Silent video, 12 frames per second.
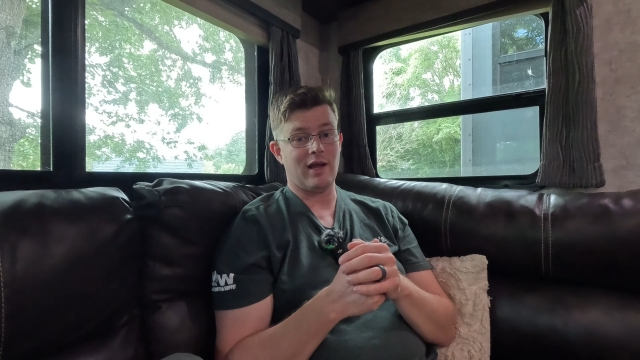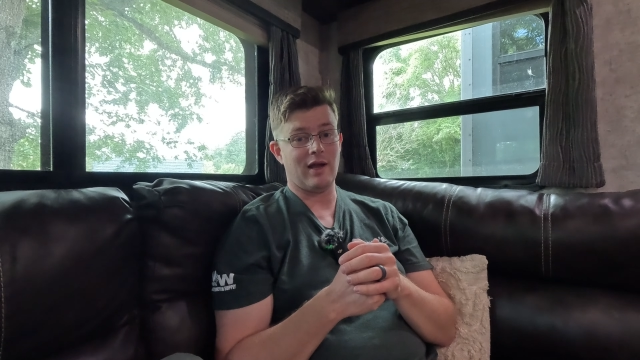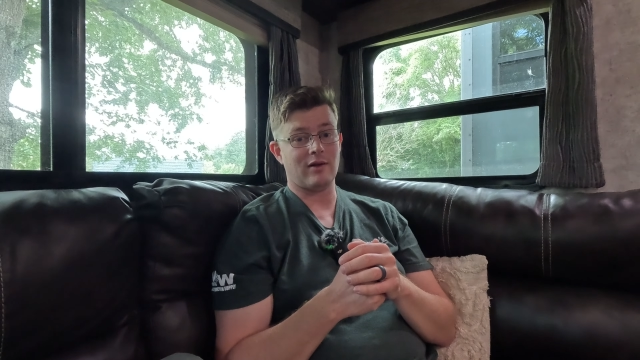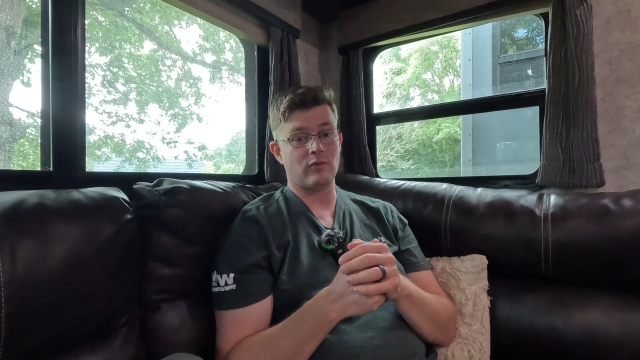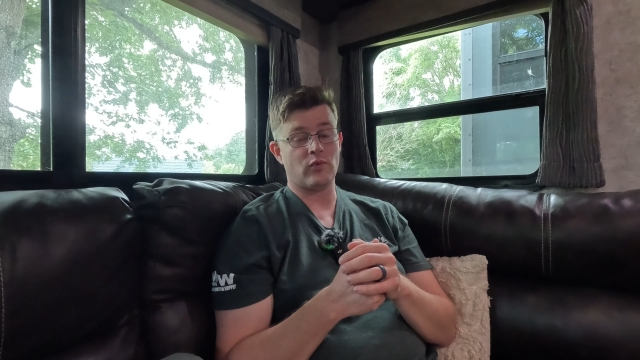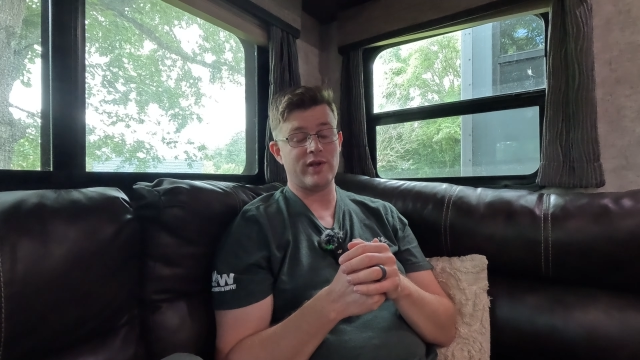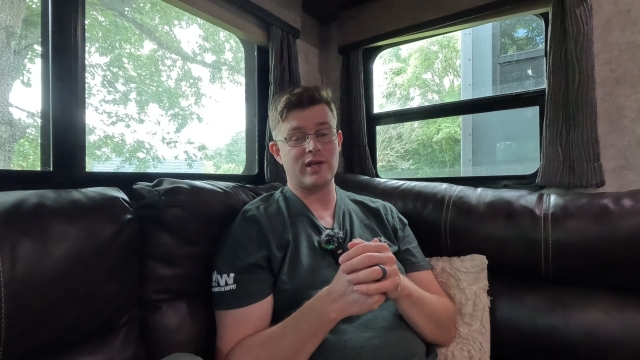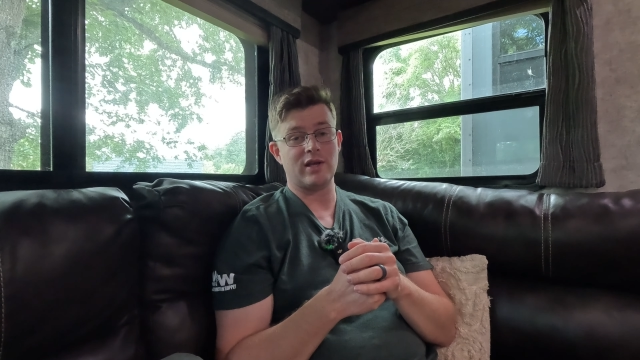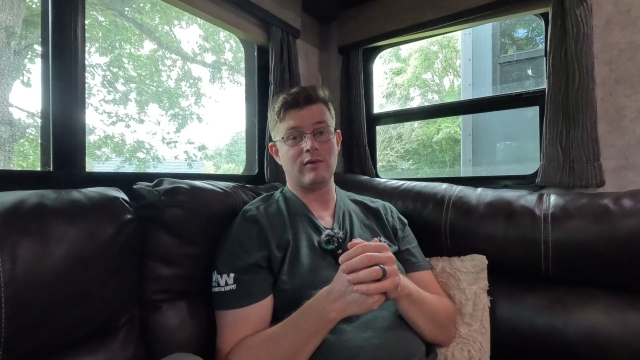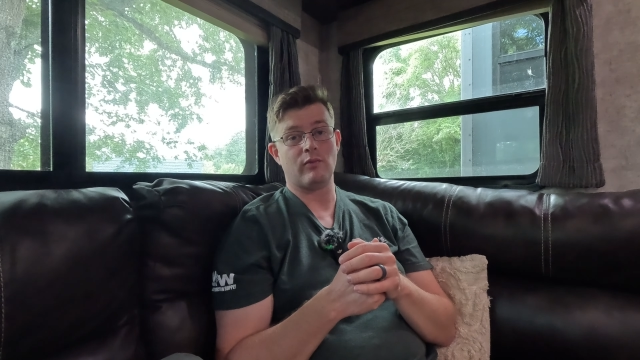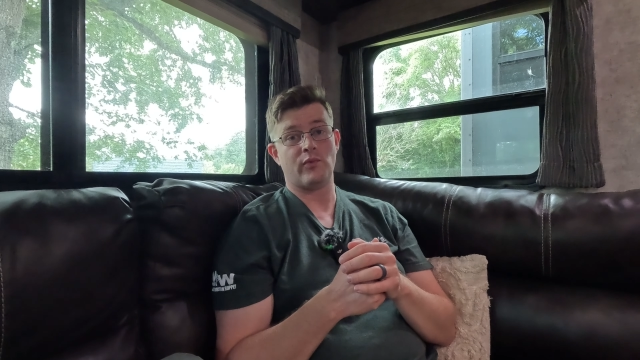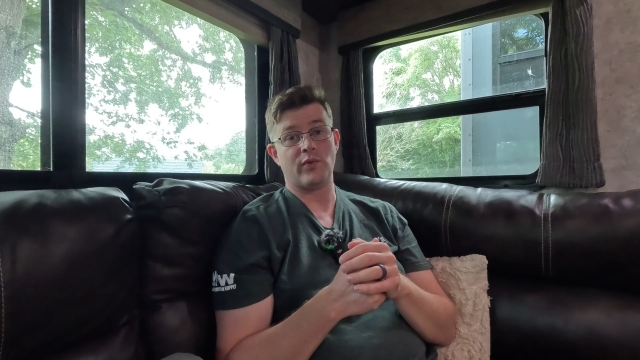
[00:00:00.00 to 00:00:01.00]
And
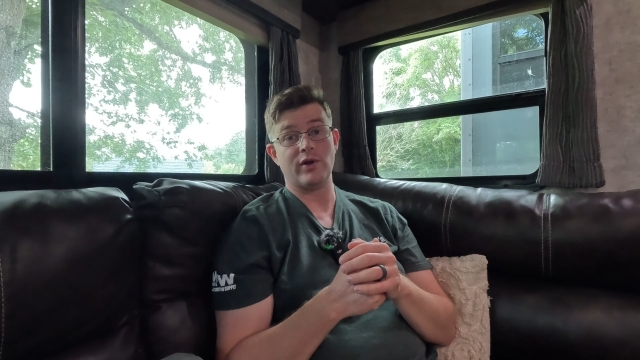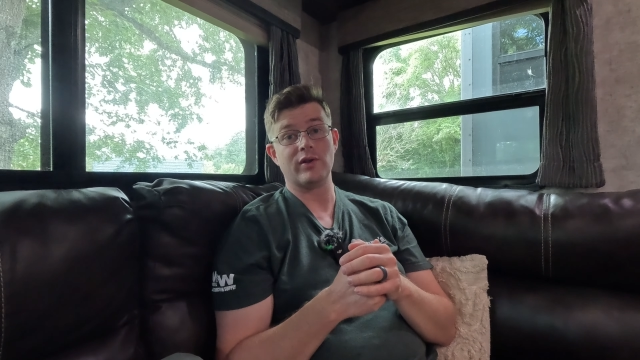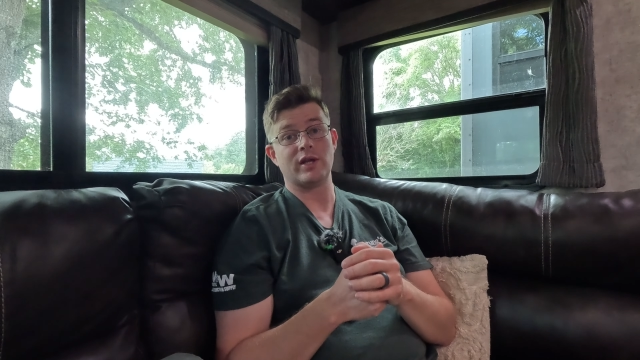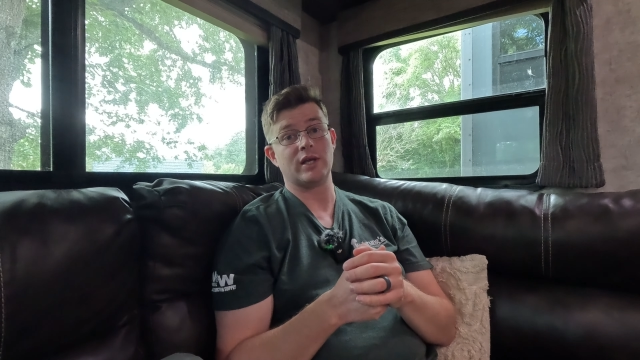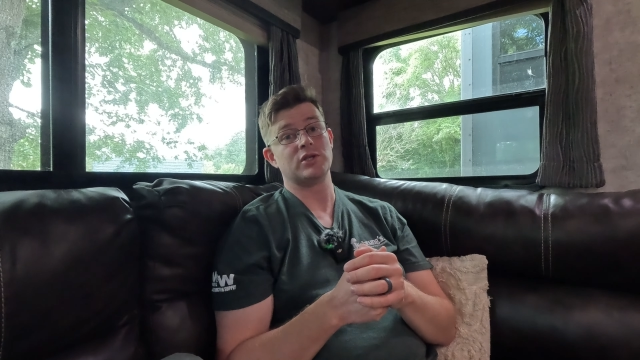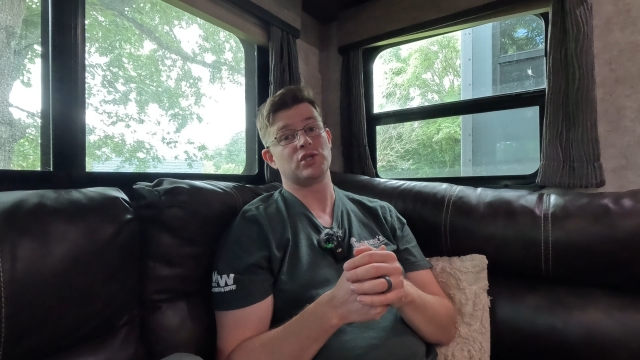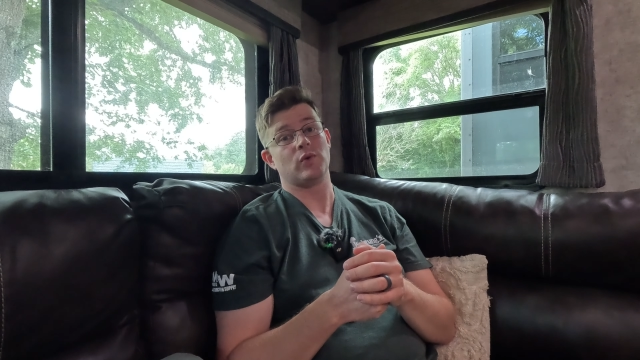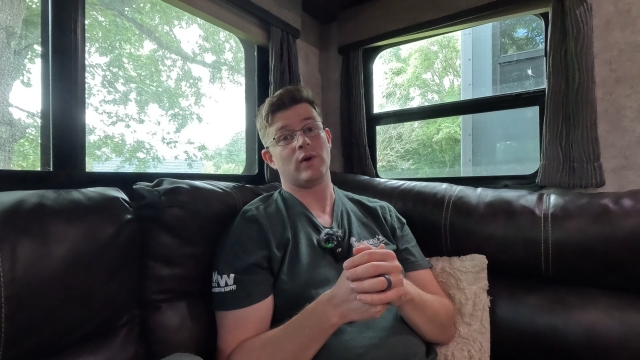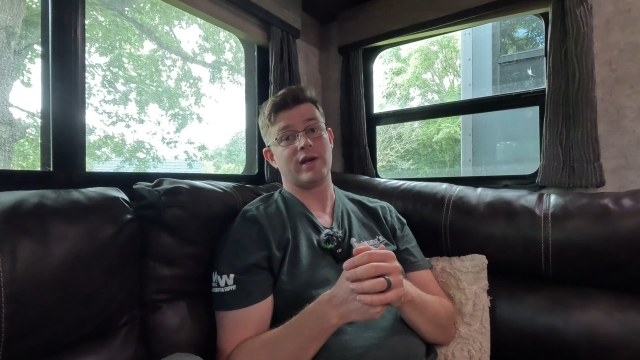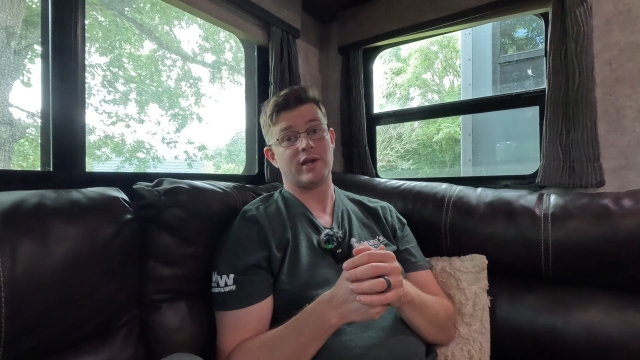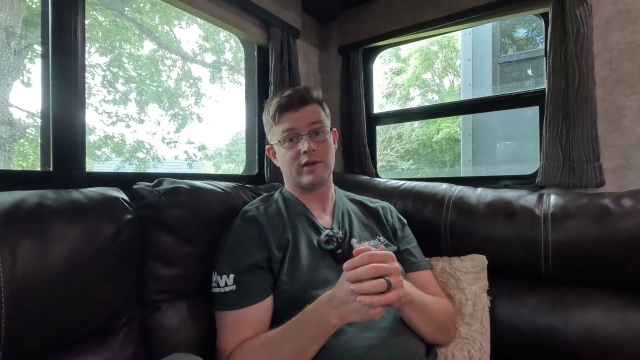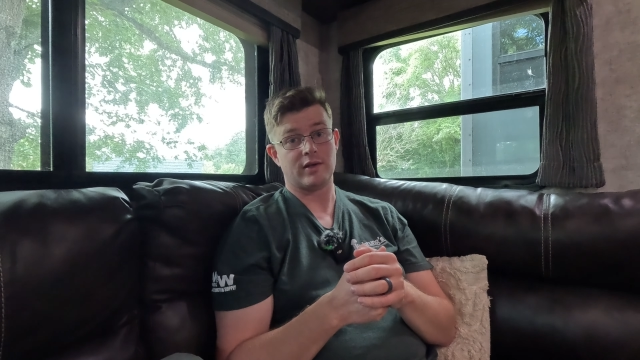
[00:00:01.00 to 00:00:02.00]
we really
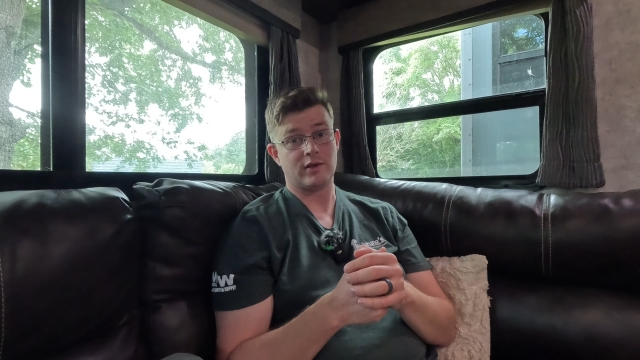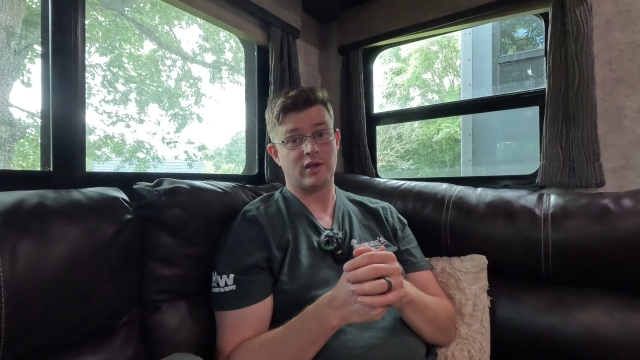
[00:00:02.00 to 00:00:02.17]
enjoyed